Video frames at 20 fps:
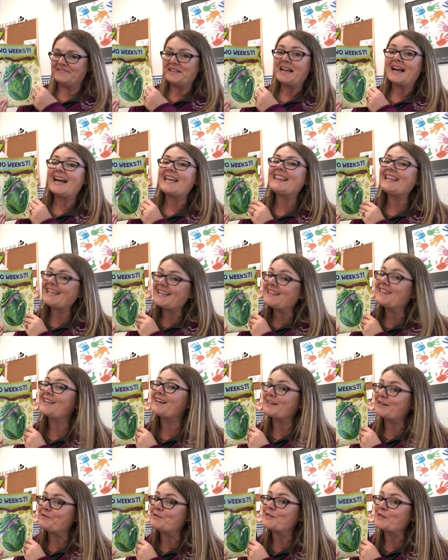I think he
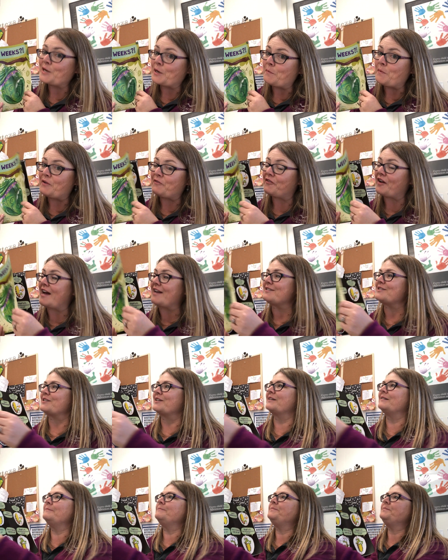thought it was going to be
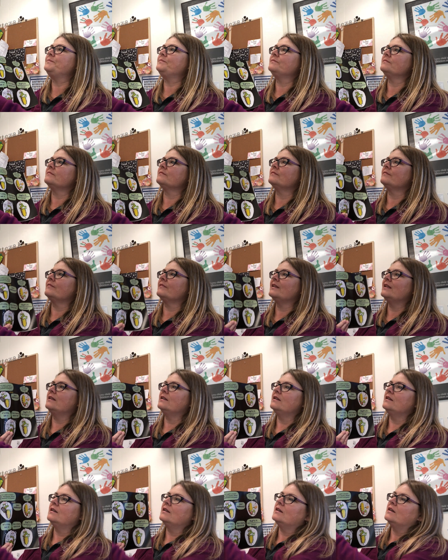faster.
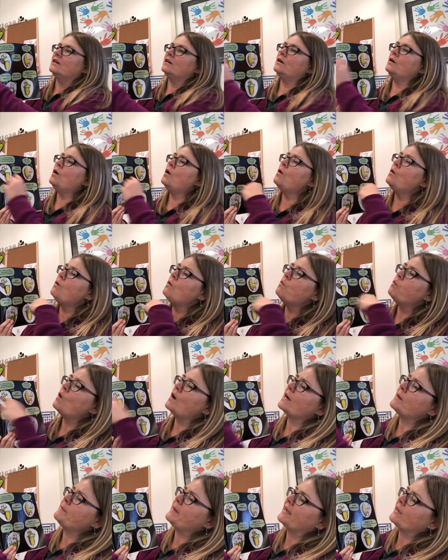Oh,
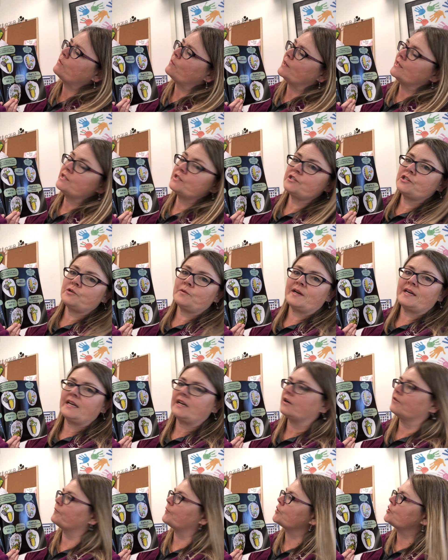what am I going to do in
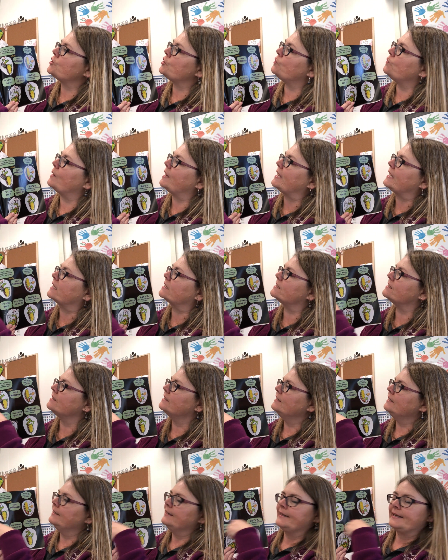here for two weeks?
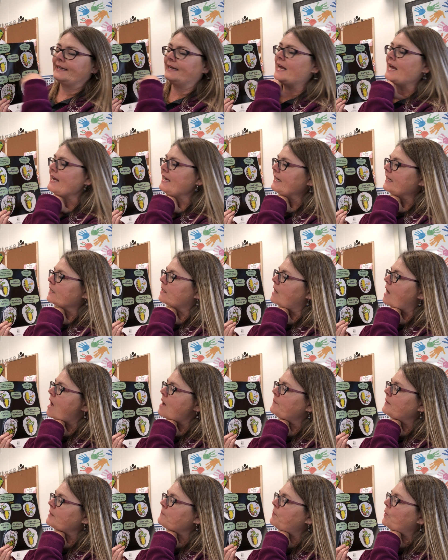Can I get a
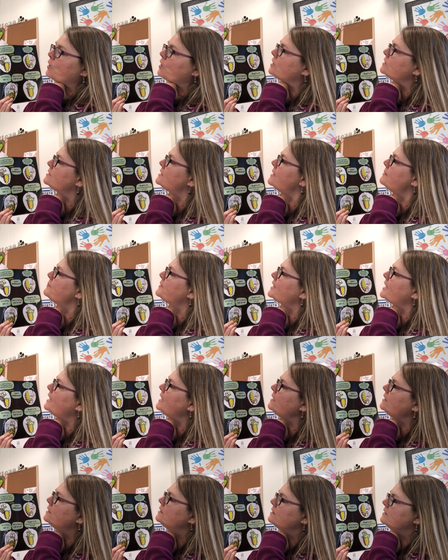comic book or
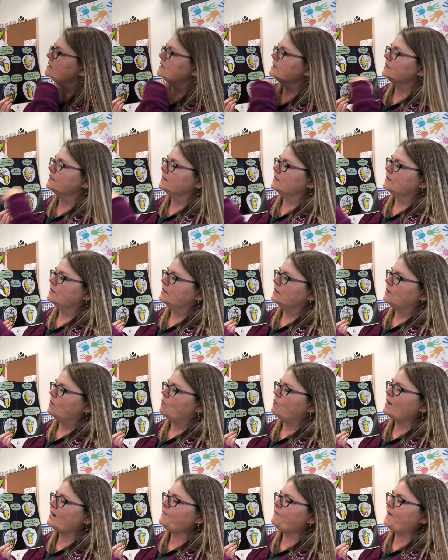something?
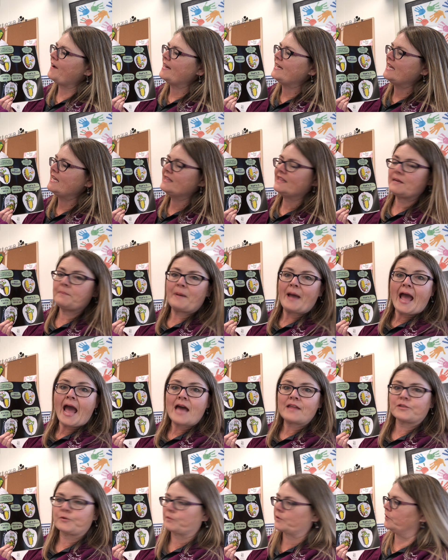What if I need the
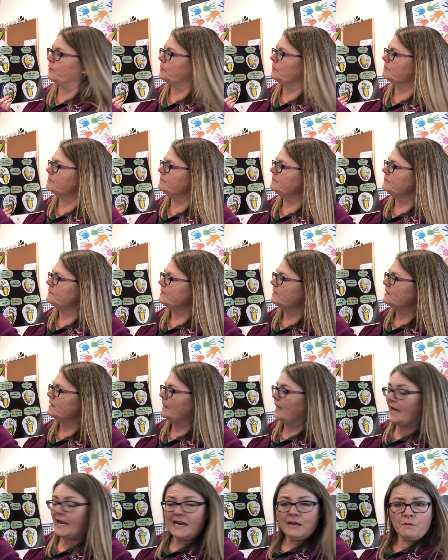bathroom?
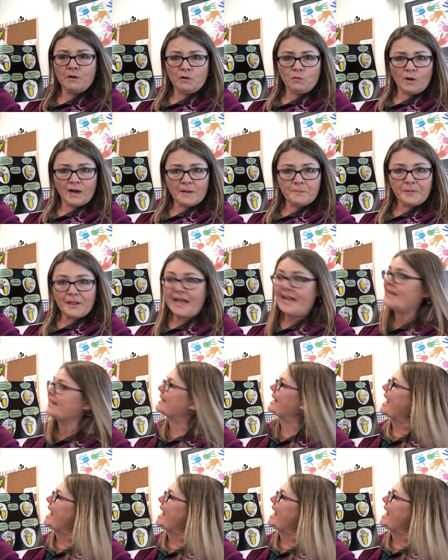Anyone want to play a